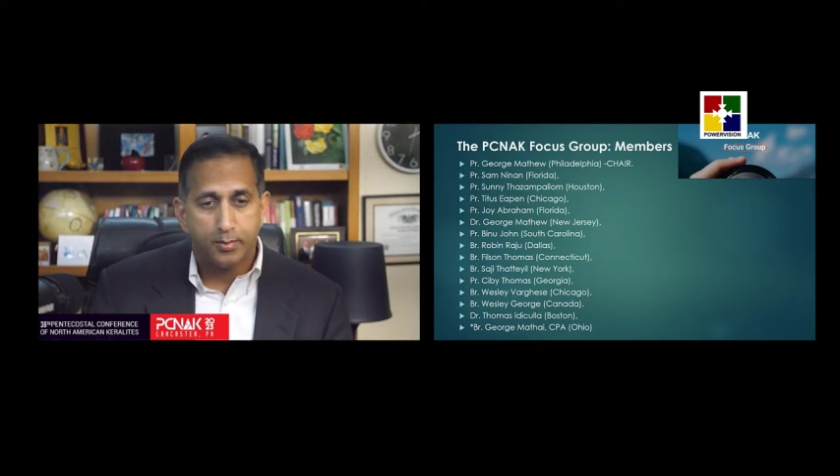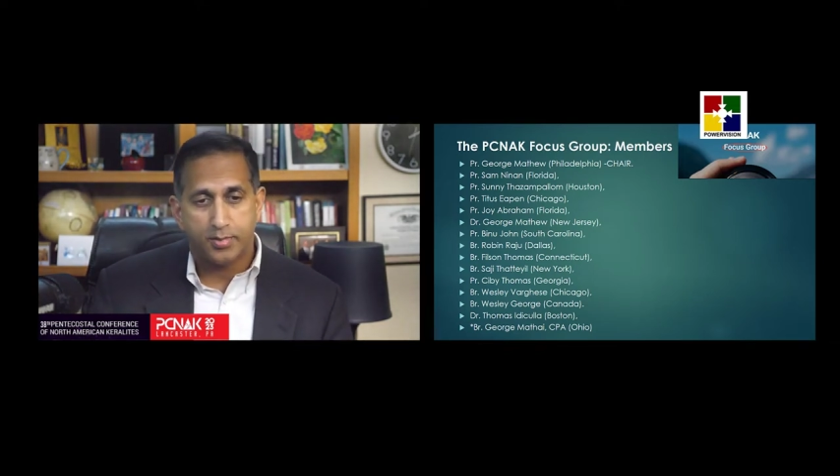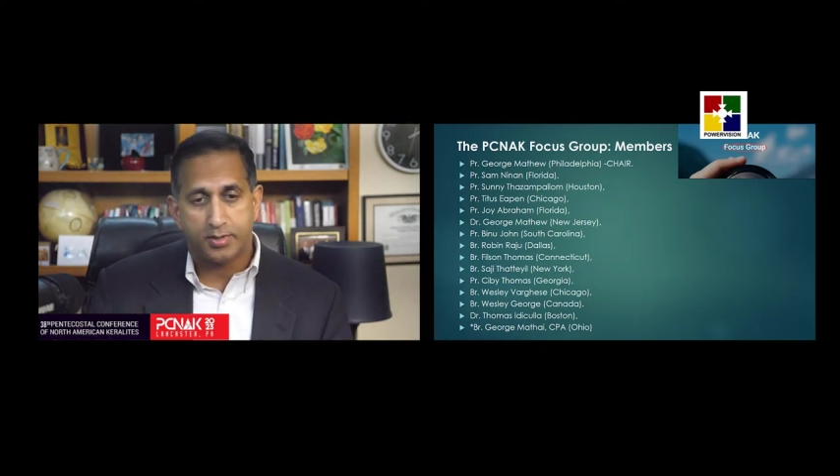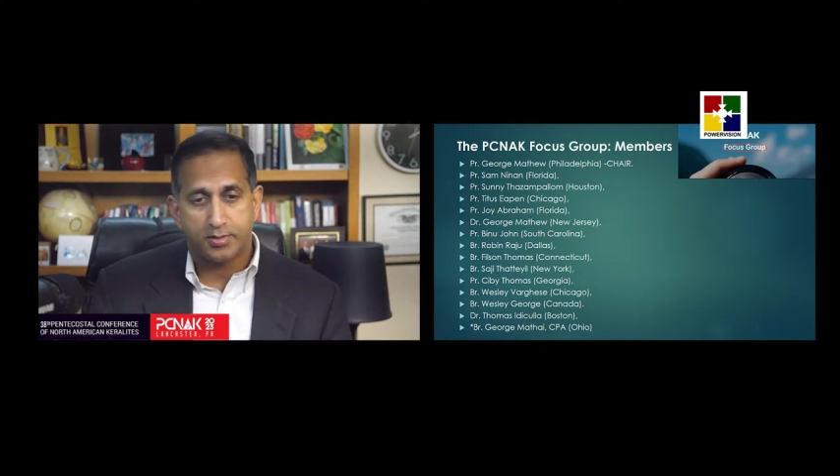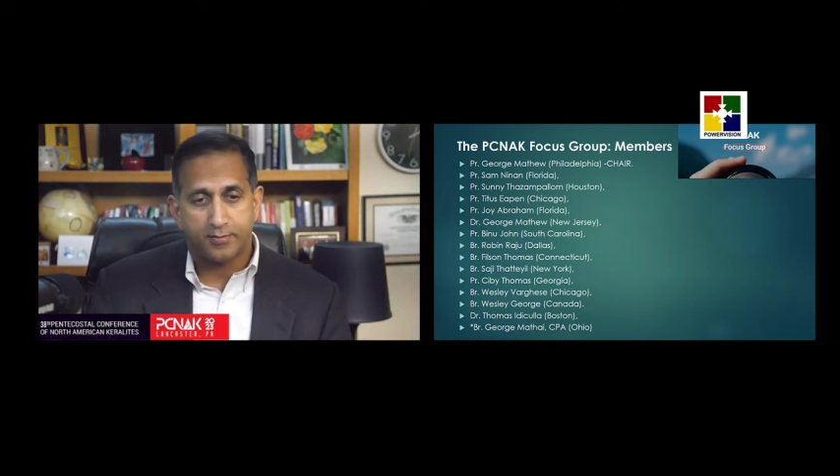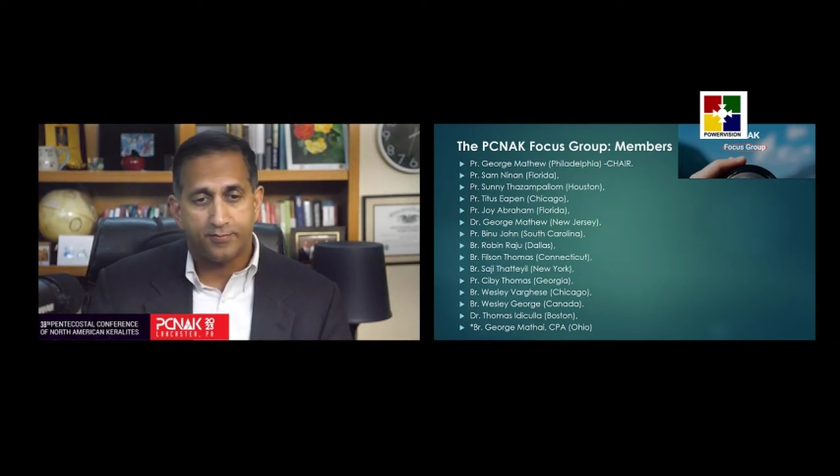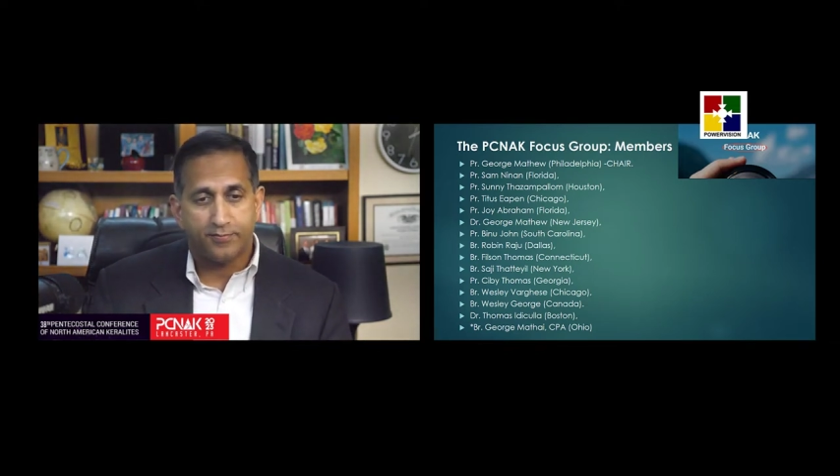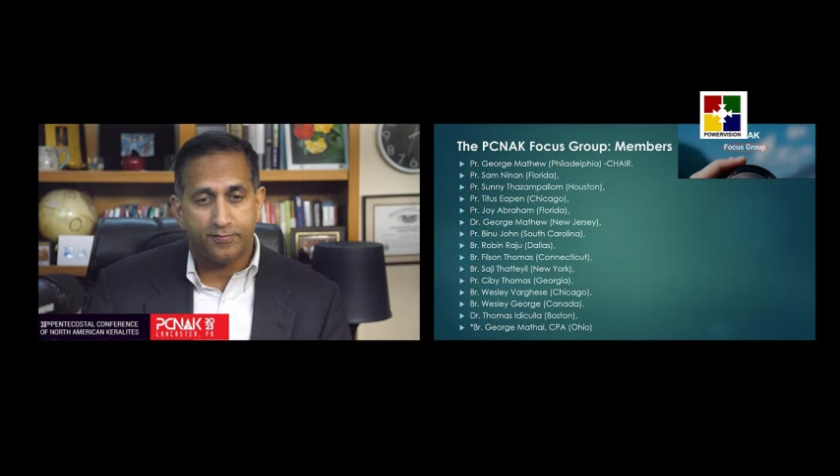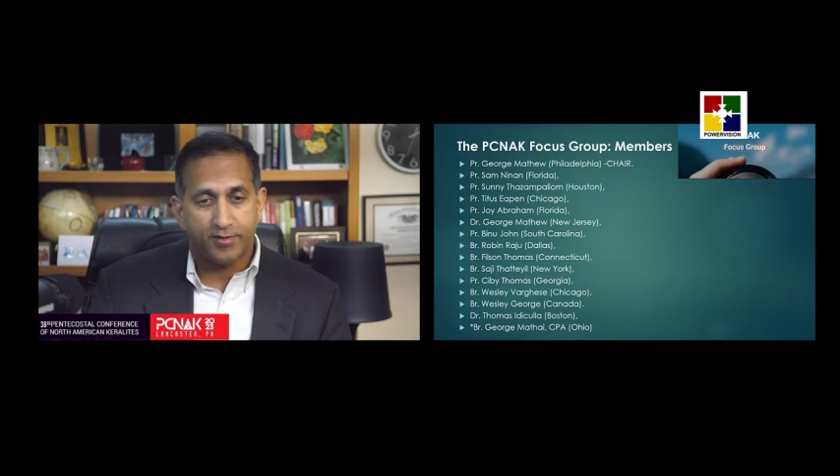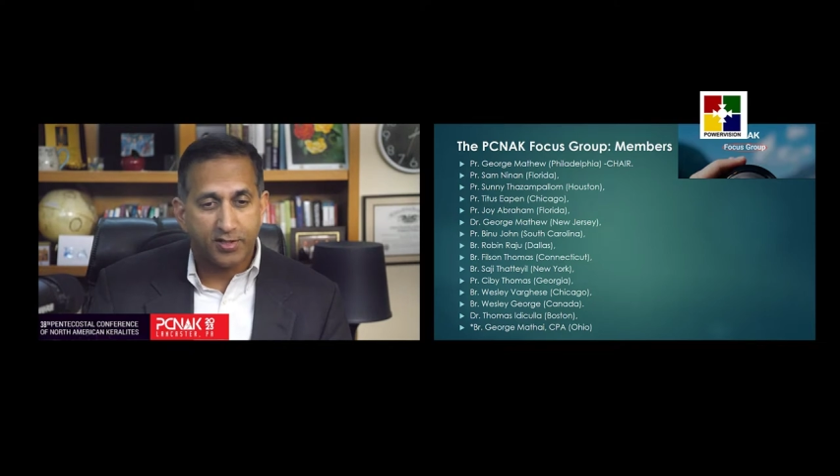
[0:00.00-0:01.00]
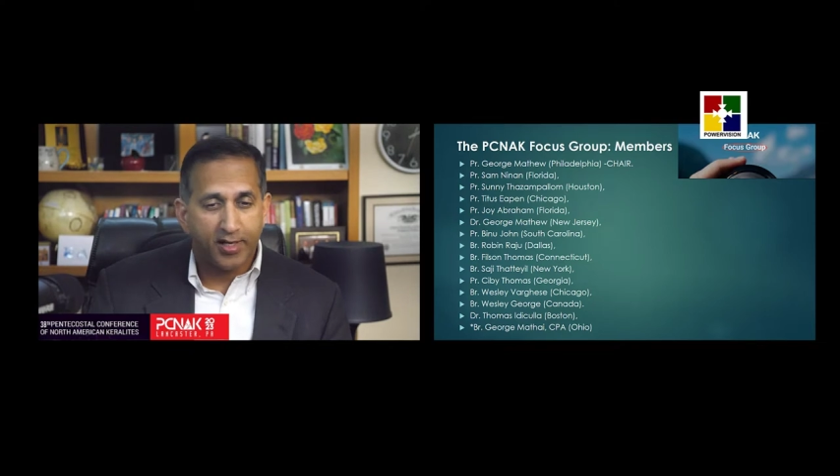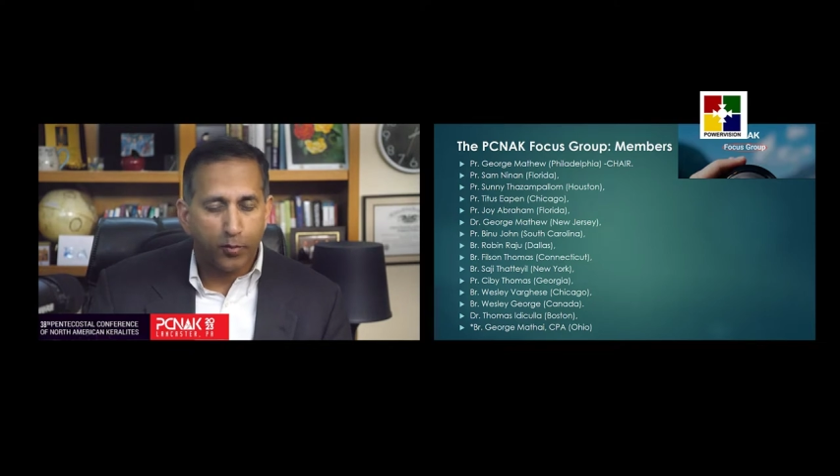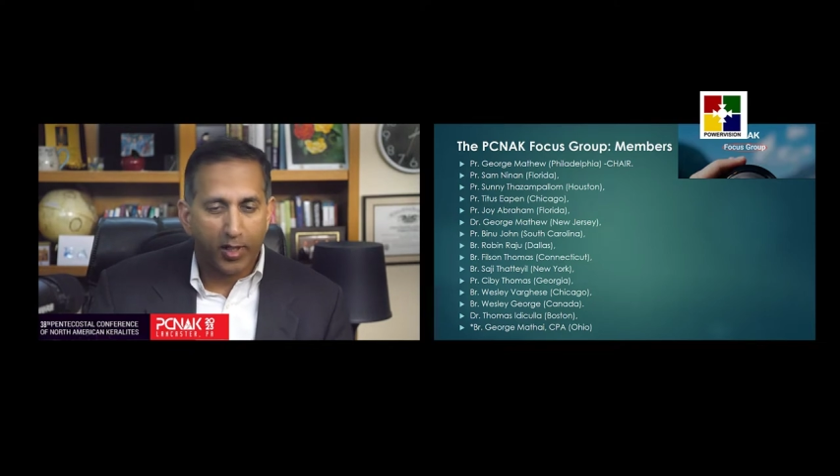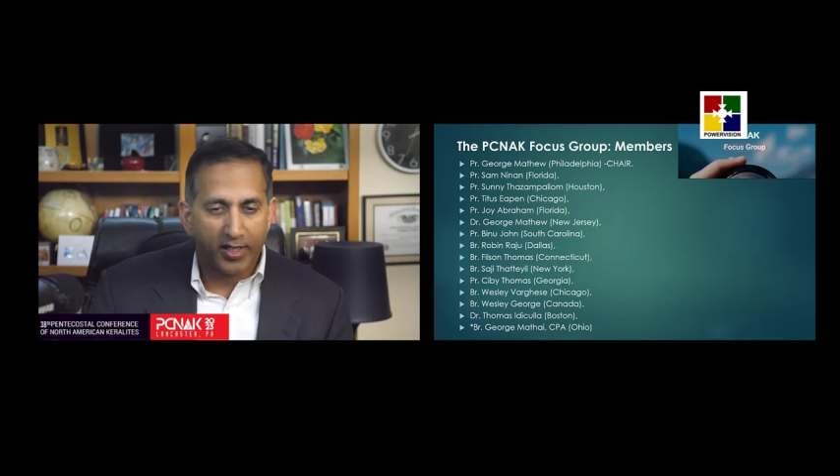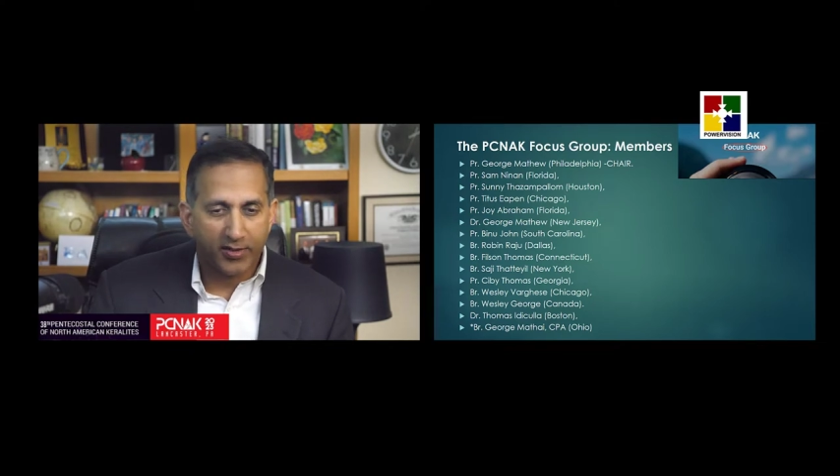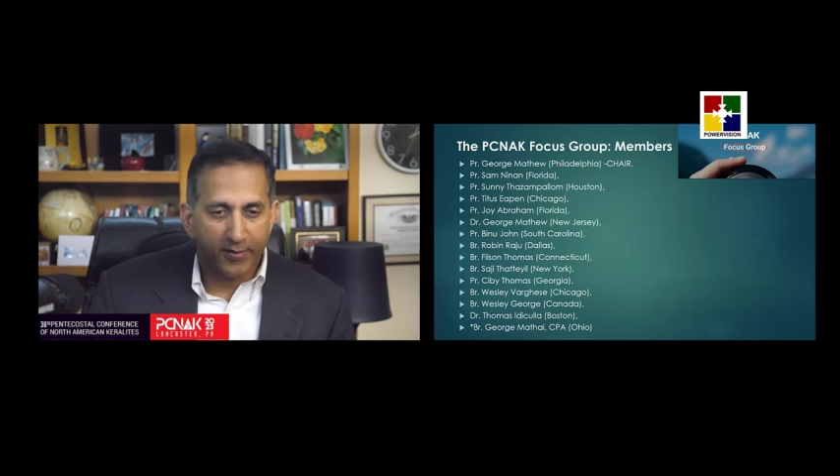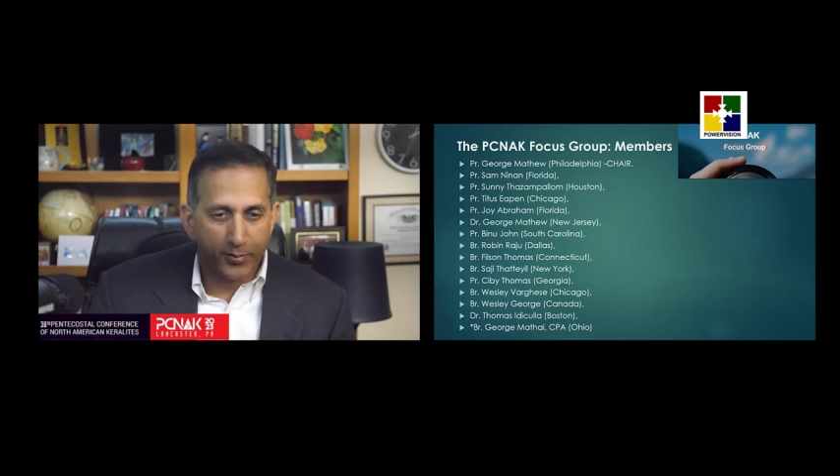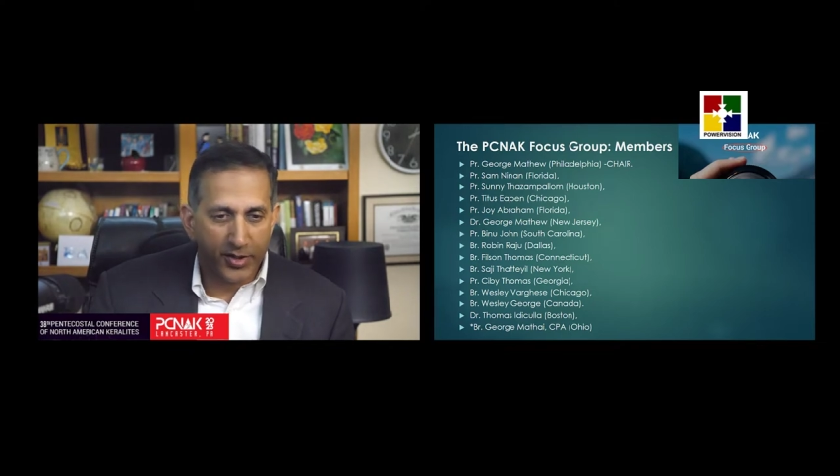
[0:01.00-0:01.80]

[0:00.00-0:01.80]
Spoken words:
Brother Wesley Varghese from